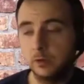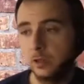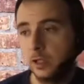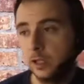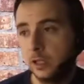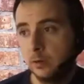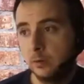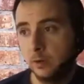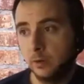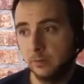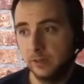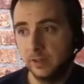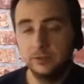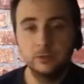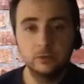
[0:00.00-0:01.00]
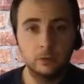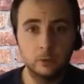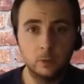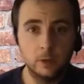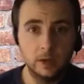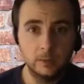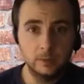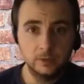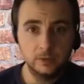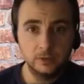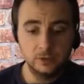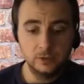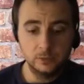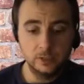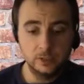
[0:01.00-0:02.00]
What investor
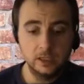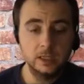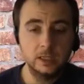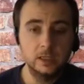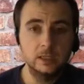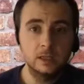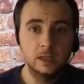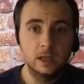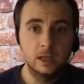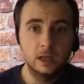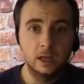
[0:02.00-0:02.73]
requirements do we need?